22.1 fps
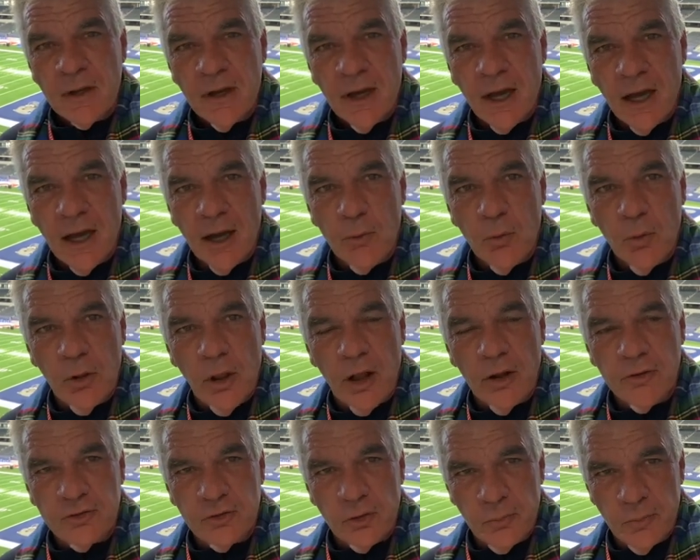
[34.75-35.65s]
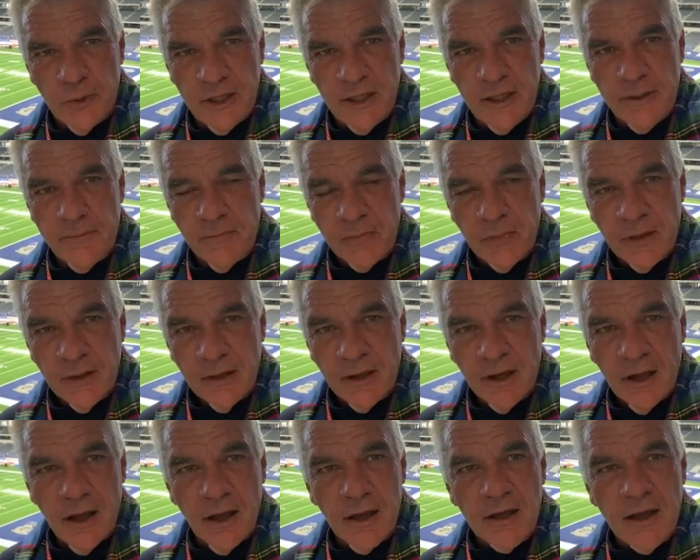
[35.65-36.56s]
Uh, we'll also be
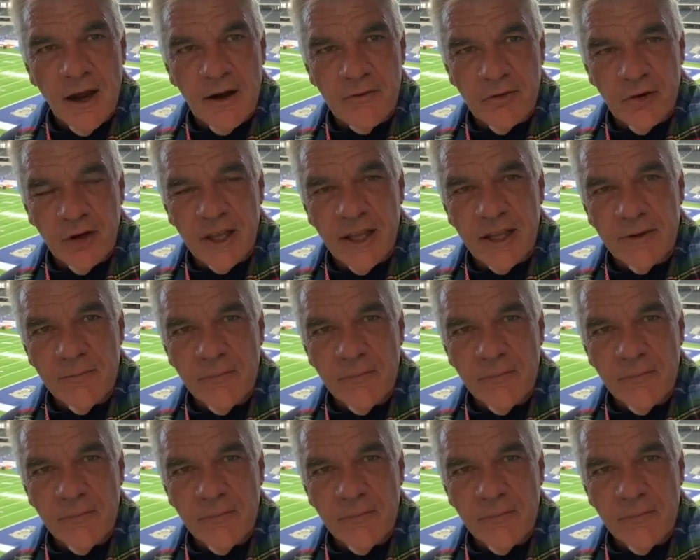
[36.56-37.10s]
uh, covering it.